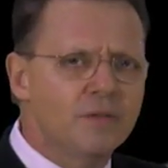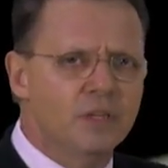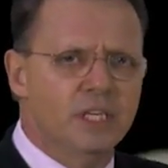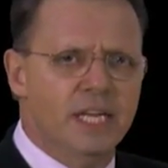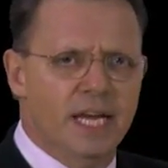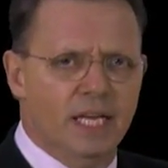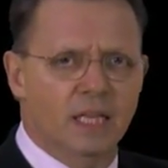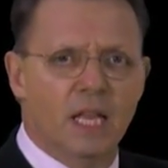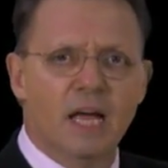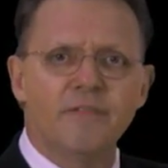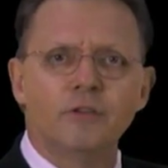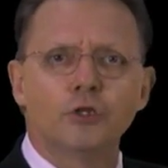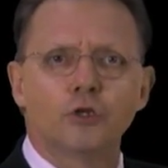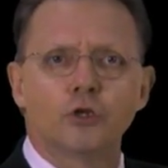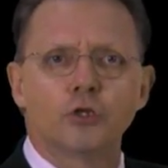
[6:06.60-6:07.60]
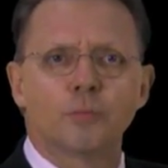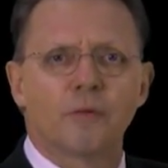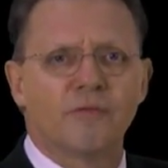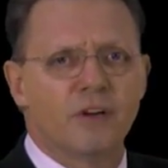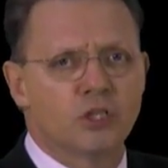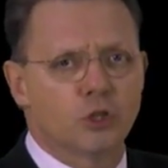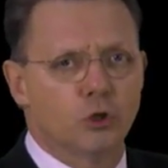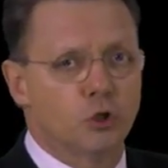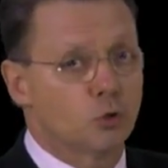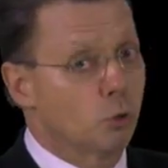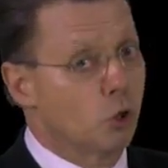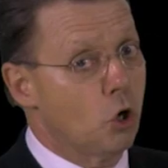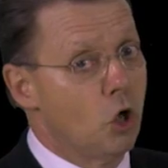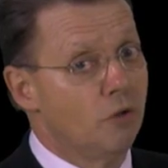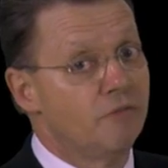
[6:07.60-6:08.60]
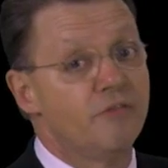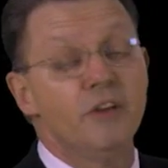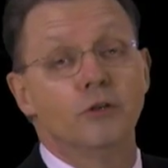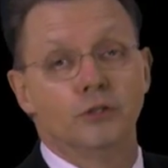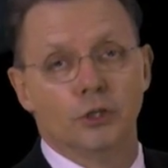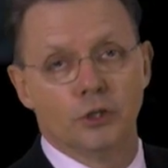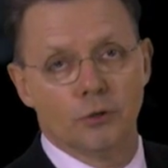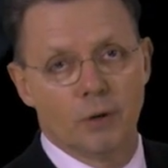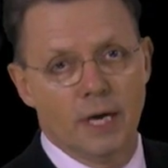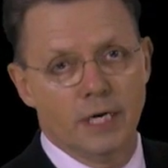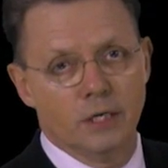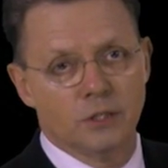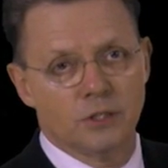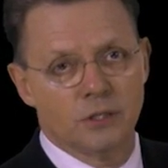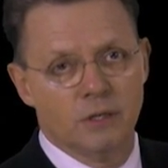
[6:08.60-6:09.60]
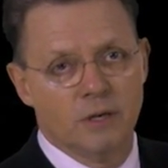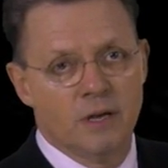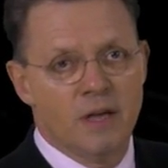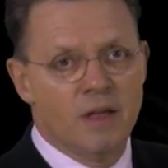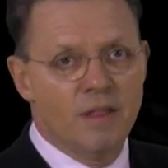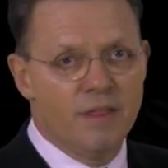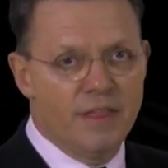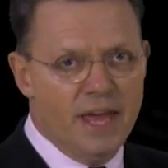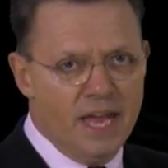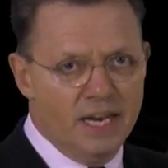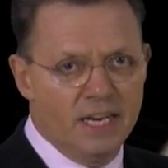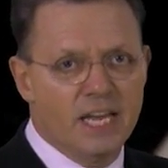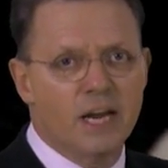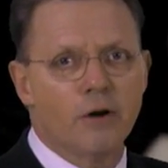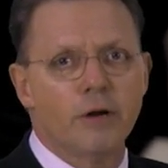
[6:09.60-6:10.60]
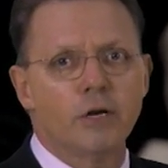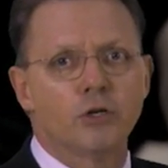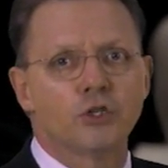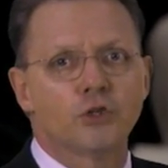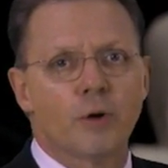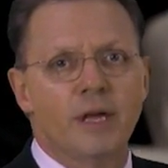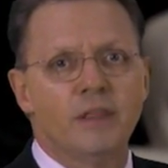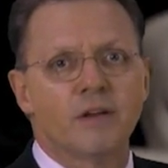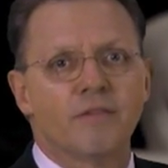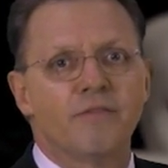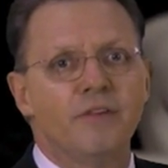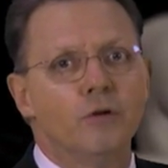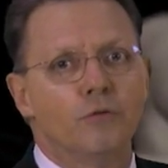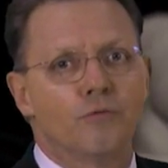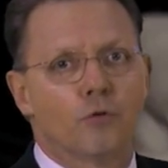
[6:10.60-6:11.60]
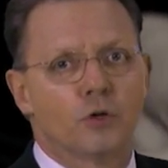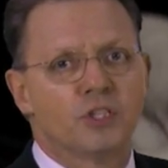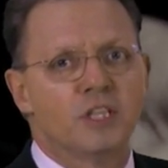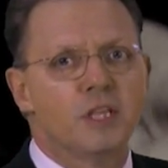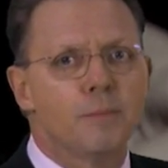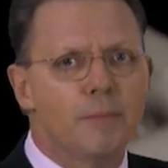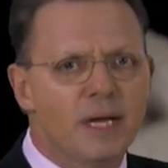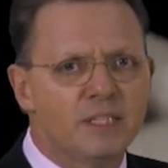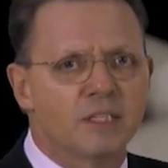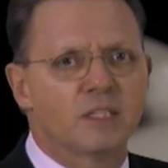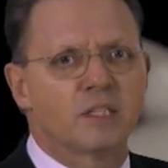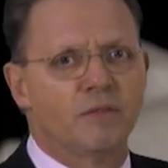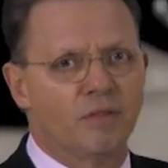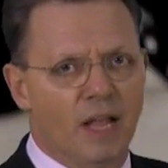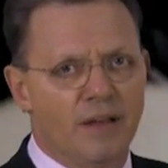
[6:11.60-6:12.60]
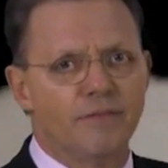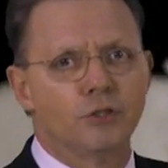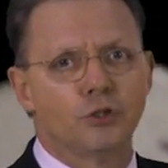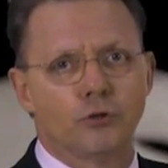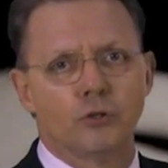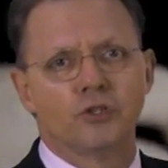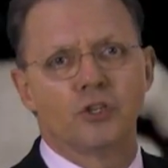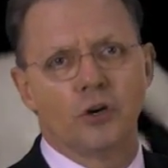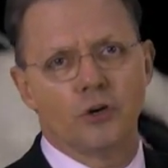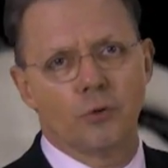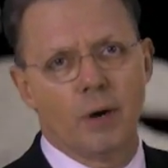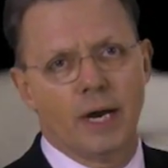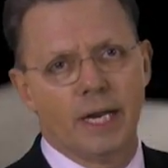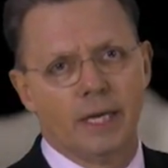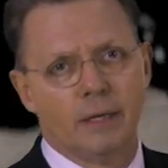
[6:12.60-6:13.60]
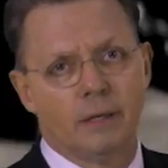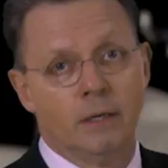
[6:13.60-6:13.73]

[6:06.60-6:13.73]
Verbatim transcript: in the day, life insurance professionals were called field underwriters. Then, carriers trained their field force in the basics of life insurance underwriting.